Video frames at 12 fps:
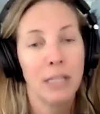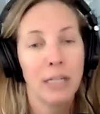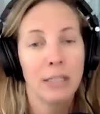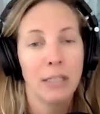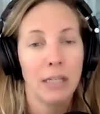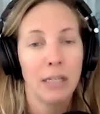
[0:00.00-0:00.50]

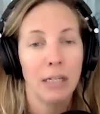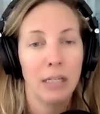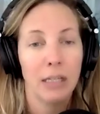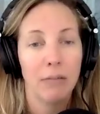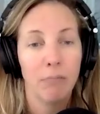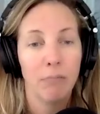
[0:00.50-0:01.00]
this
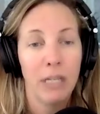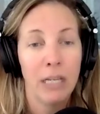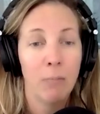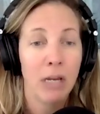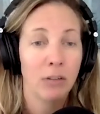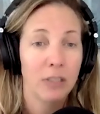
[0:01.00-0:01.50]

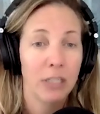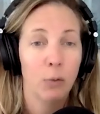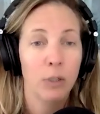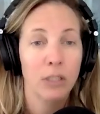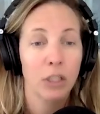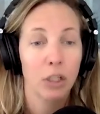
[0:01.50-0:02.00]
email
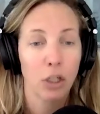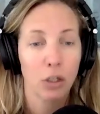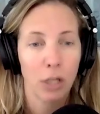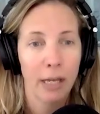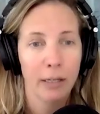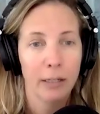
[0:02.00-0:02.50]
sequence
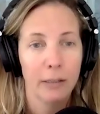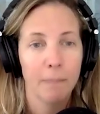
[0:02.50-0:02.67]
look like?